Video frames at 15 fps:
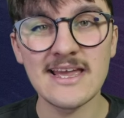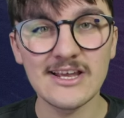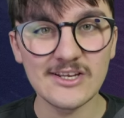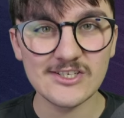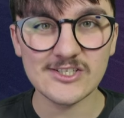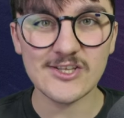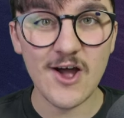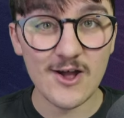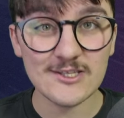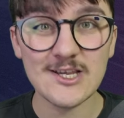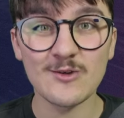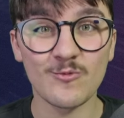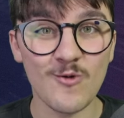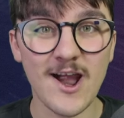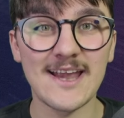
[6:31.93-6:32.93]

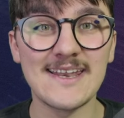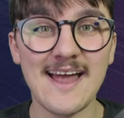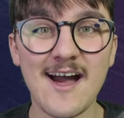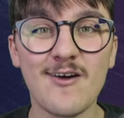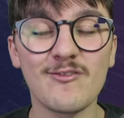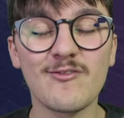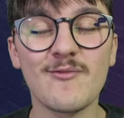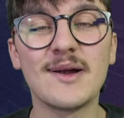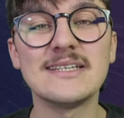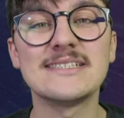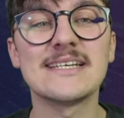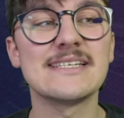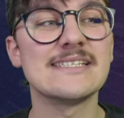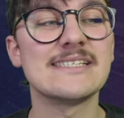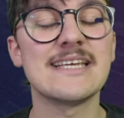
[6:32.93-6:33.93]
starting right now for
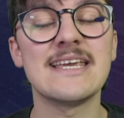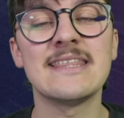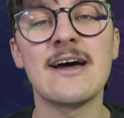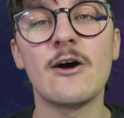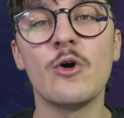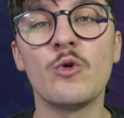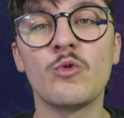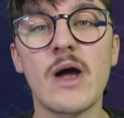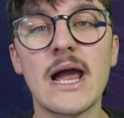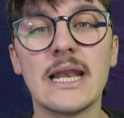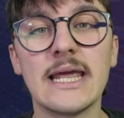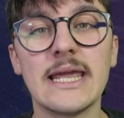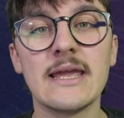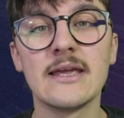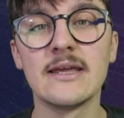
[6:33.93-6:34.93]
Manchester City, that
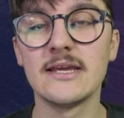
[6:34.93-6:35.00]
O'Reilly,